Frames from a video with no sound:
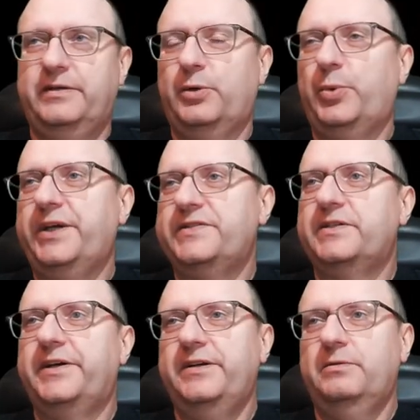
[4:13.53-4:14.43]
away
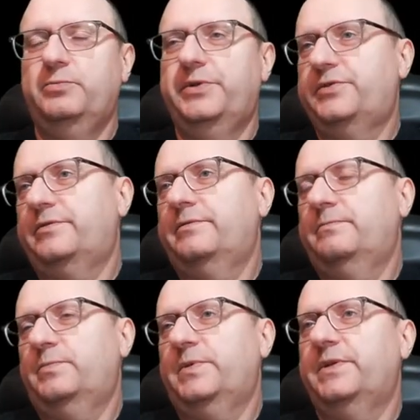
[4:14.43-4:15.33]
style, which
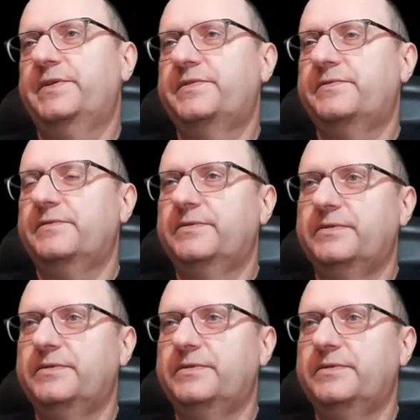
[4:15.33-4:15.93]
is